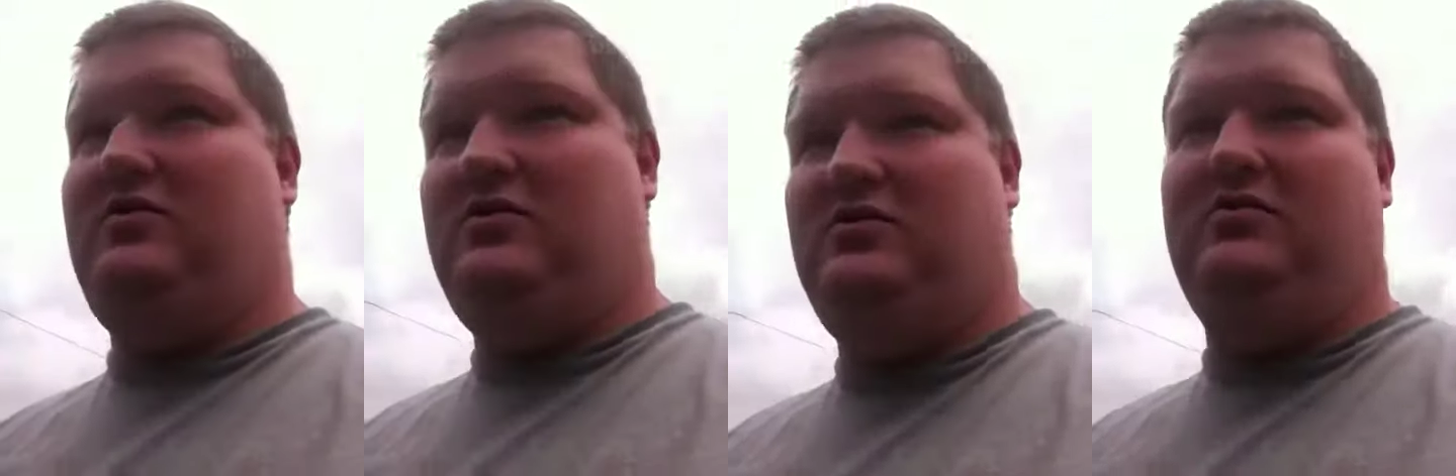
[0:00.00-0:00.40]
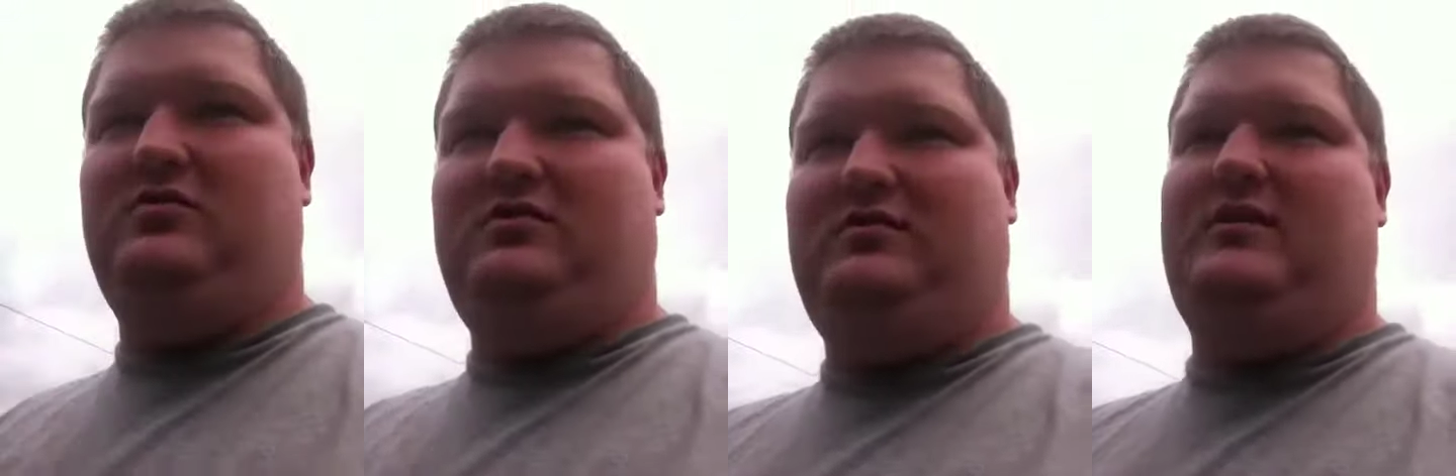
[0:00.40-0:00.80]
whole
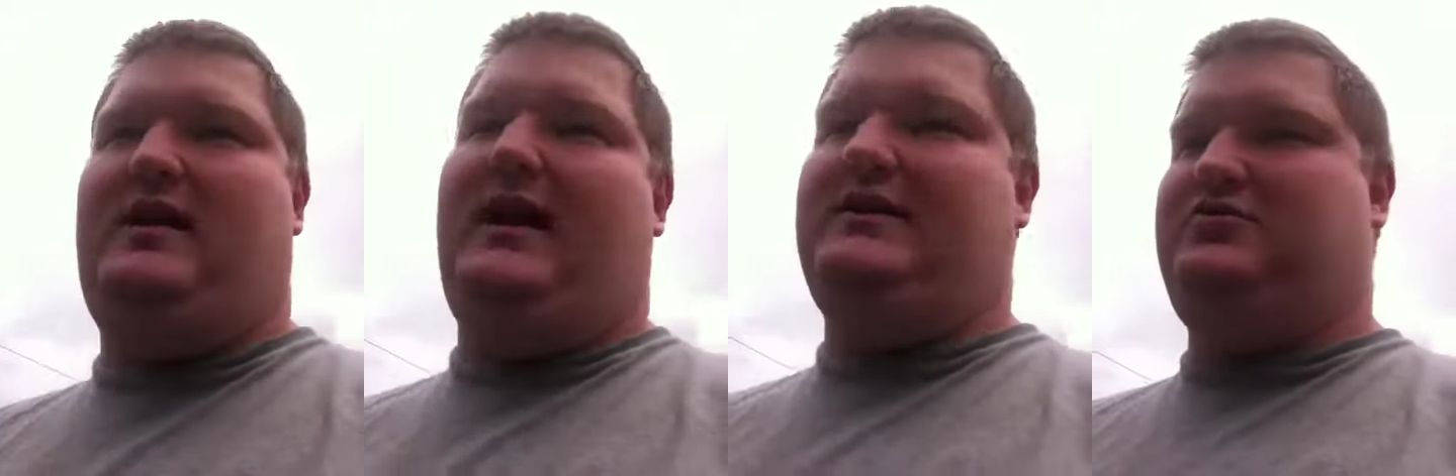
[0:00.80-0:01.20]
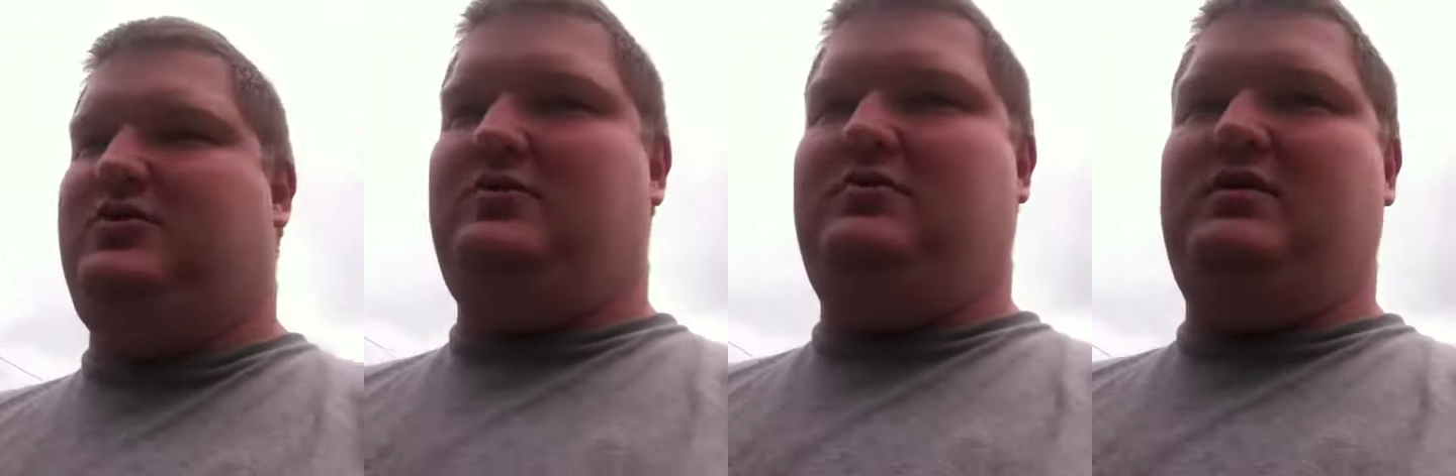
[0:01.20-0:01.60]

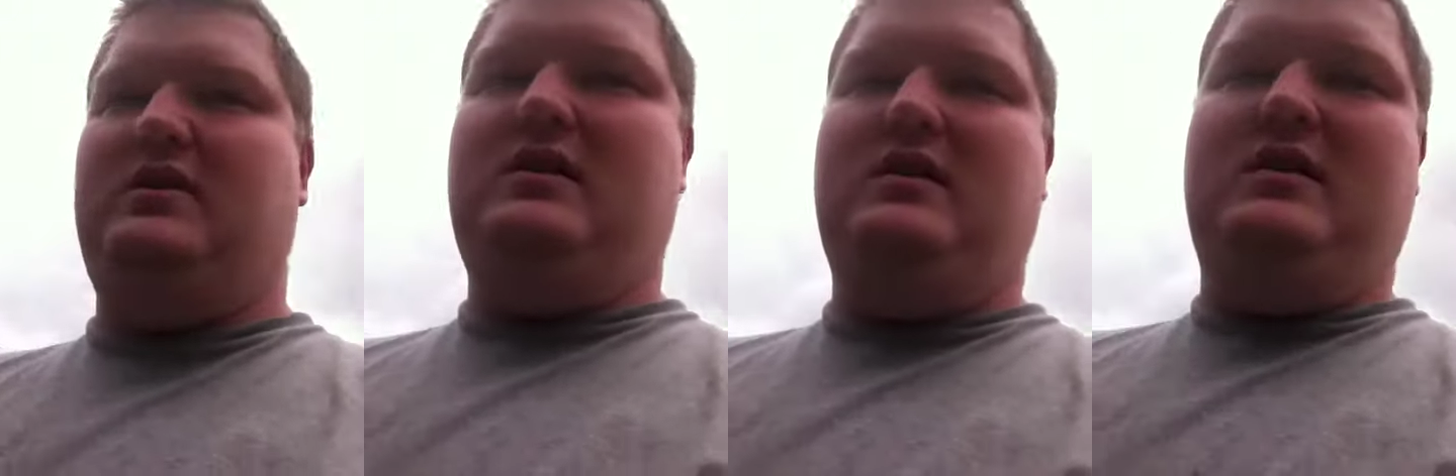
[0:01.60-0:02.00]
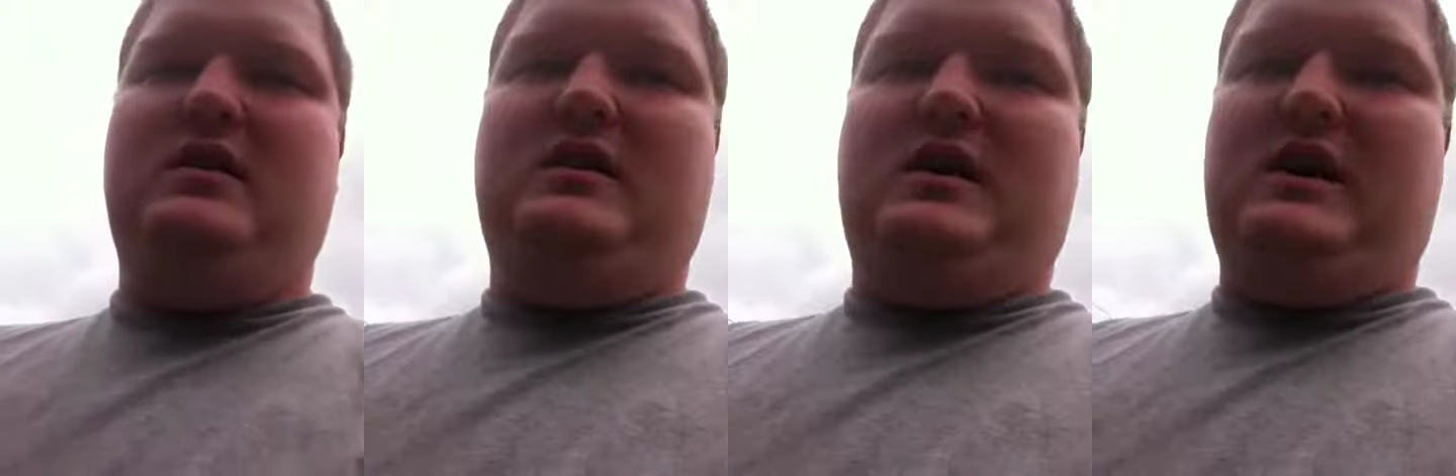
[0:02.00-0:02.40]
hydro
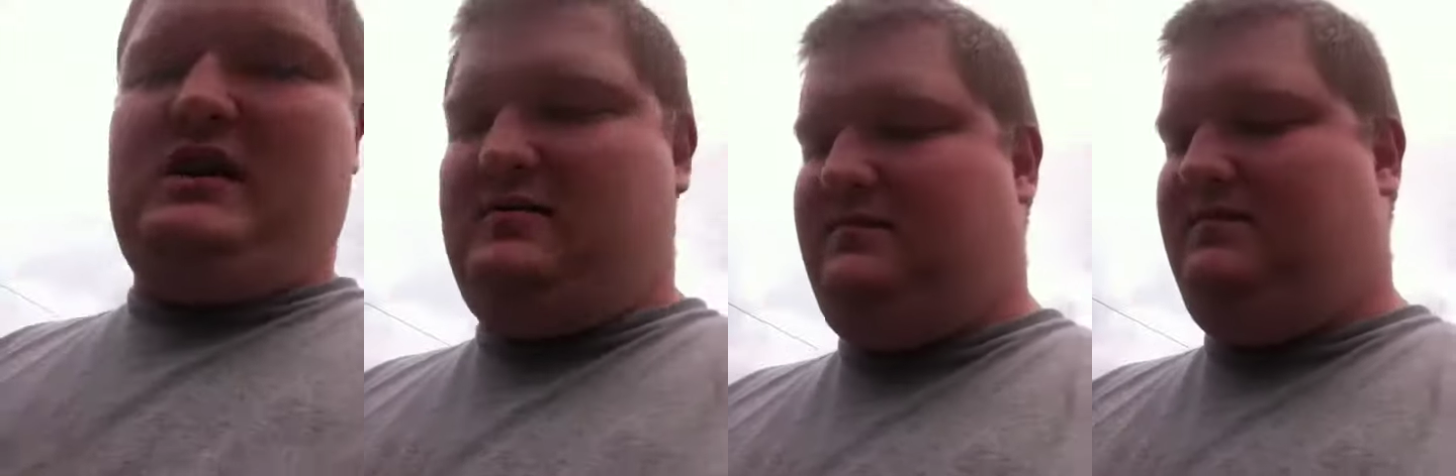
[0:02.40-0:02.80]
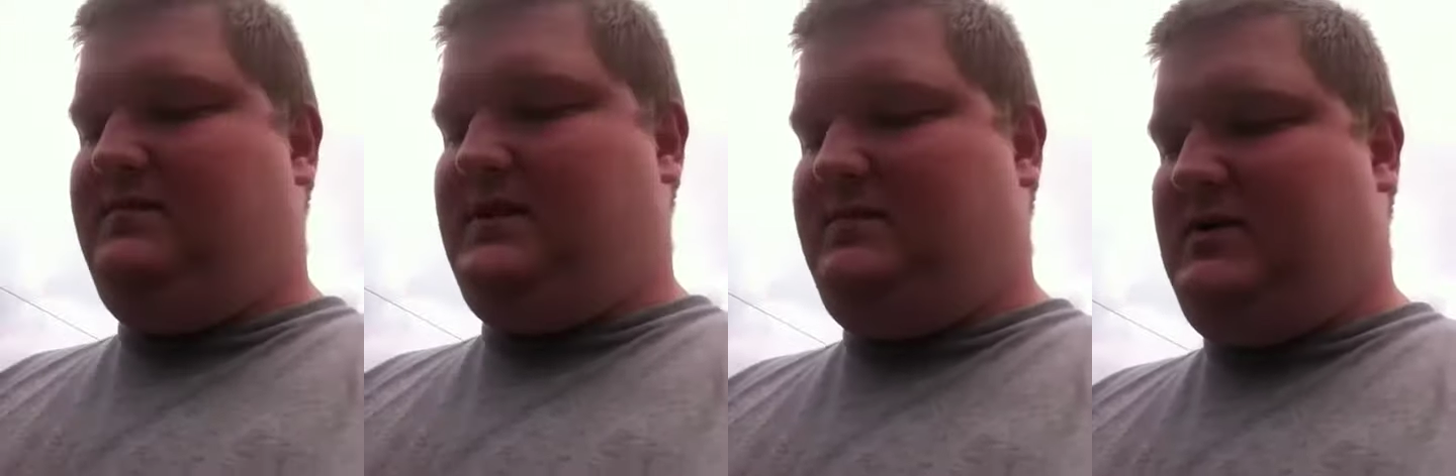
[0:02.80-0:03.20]

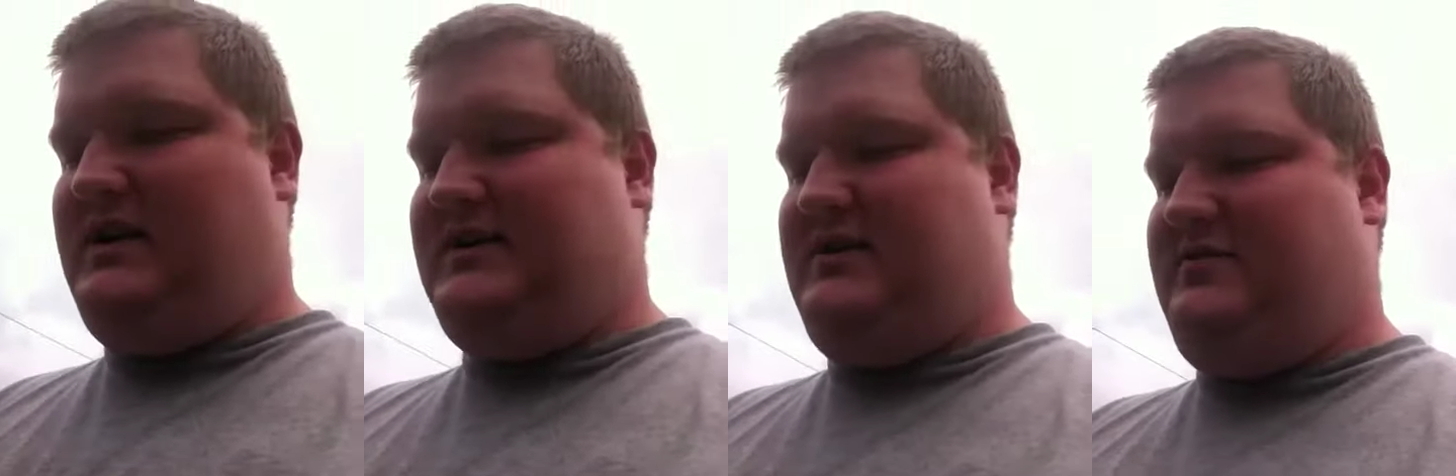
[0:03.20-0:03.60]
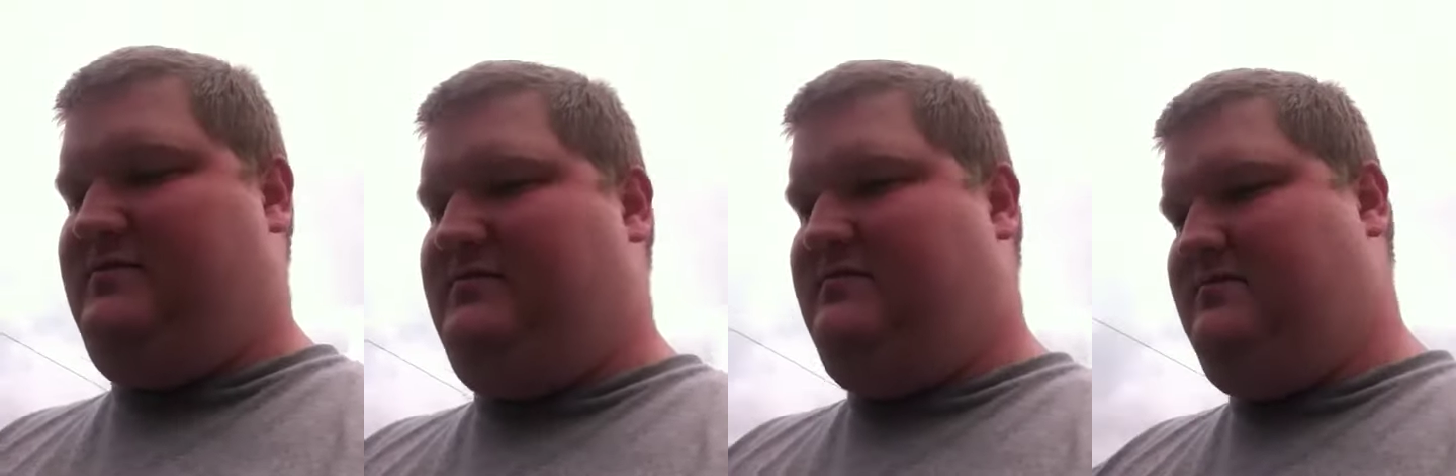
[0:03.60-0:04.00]
springs in them.